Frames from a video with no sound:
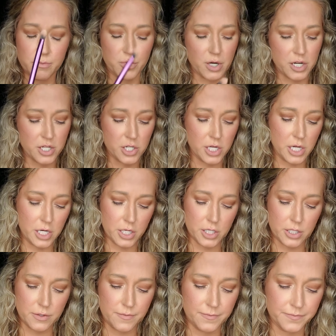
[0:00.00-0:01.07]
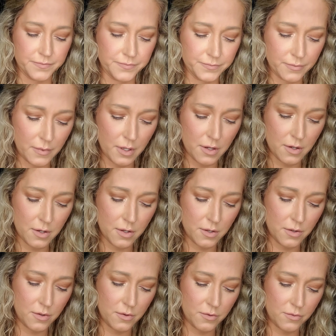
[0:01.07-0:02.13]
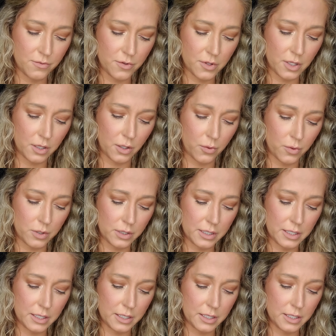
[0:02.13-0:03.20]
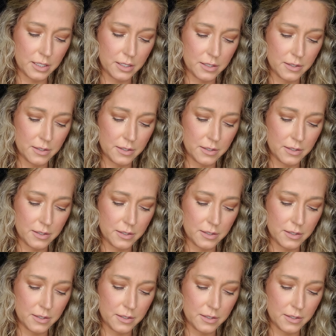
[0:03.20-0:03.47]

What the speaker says: brush here for the lower lid.